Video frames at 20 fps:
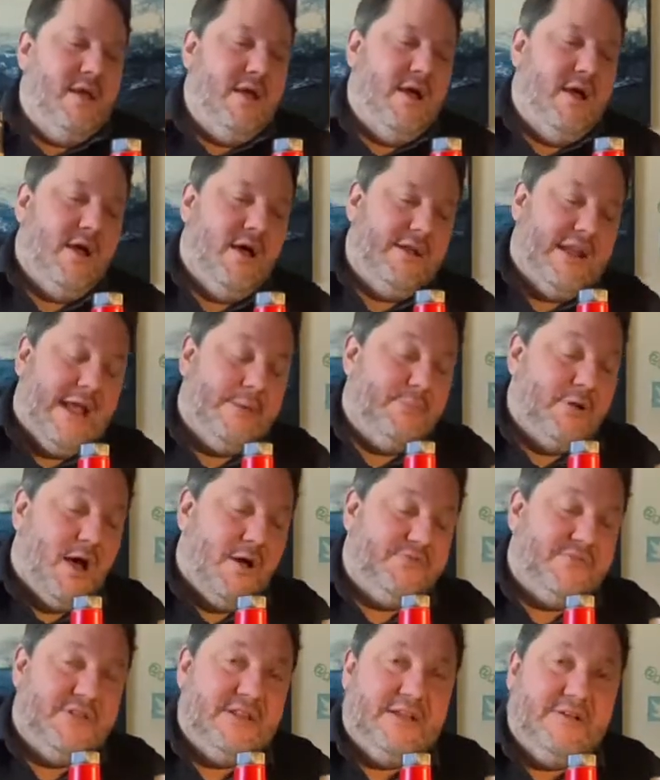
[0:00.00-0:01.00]
named
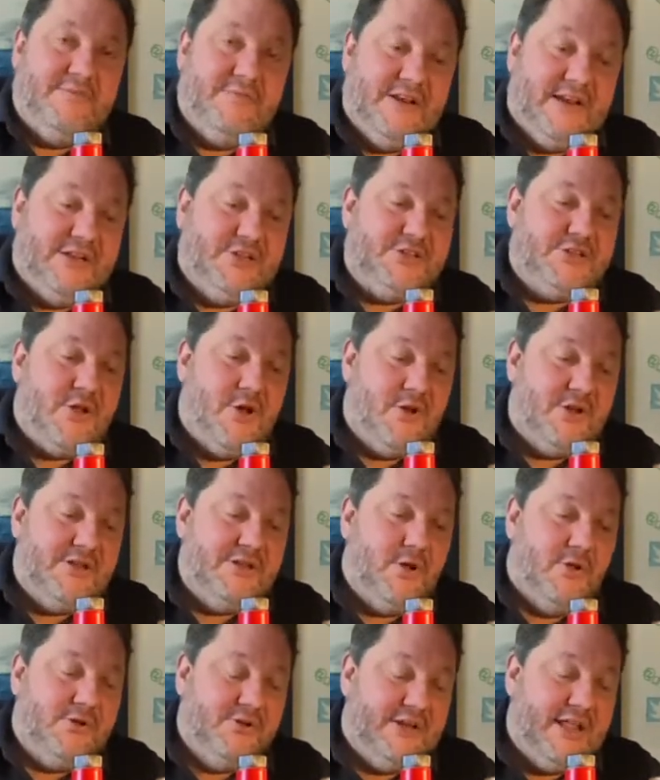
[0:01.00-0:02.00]
after the village
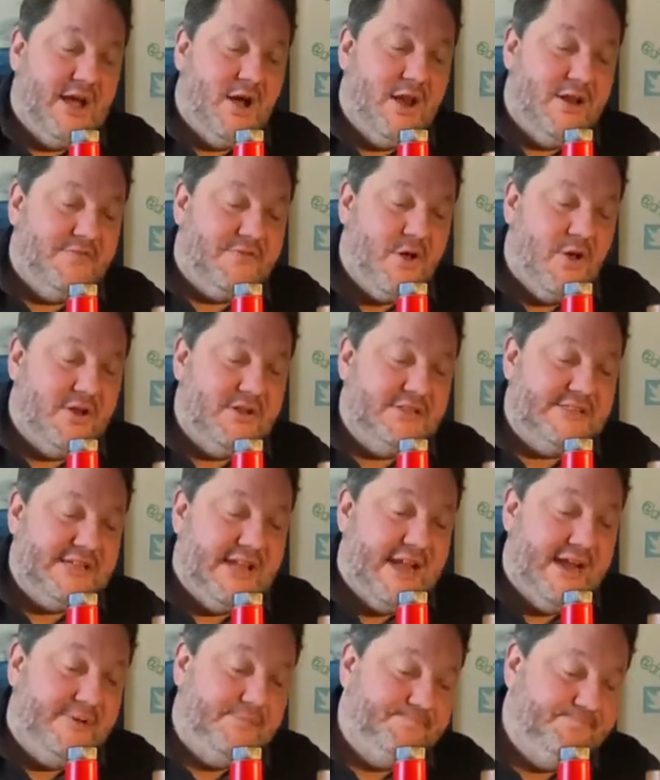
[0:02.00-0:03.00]
on the Isle of
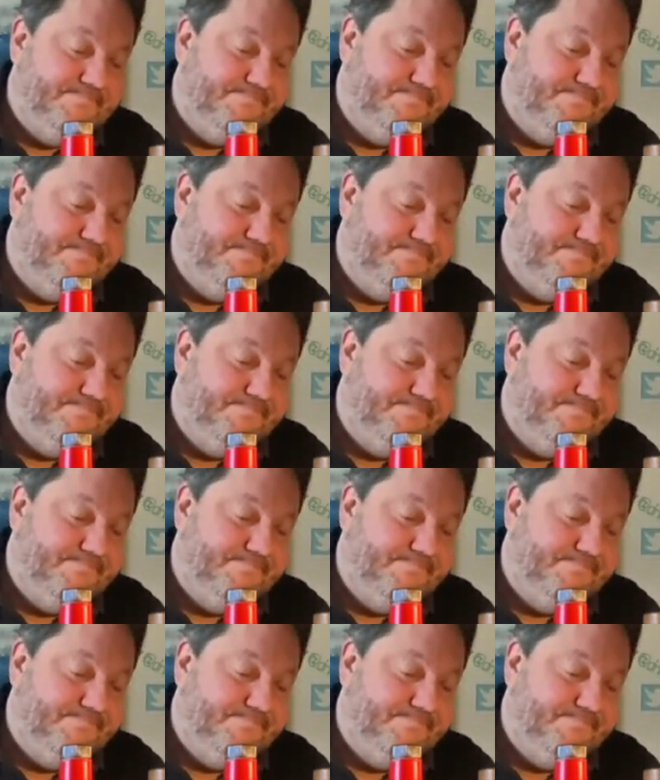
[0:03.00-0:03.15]
Colonsay.